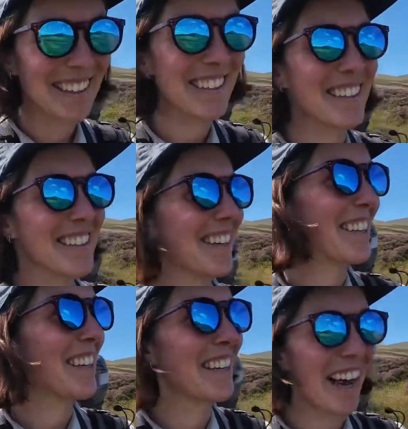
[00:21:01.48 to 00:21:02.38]
This is
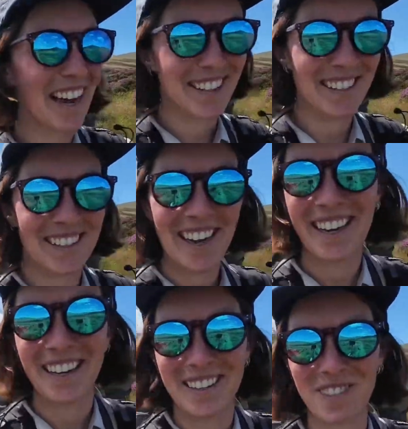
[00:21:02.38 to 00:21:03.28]
such a nice
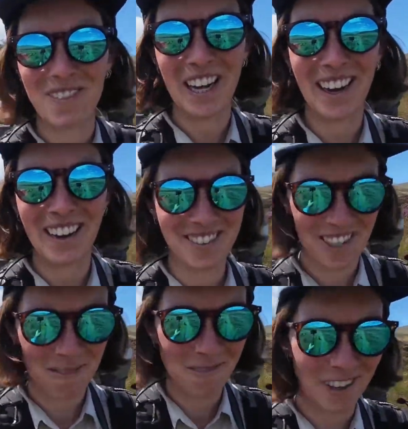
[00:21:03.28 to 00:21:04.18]
day to be
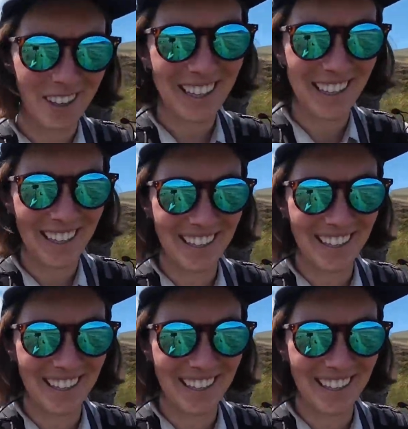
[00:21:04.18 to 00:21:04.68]
out walking.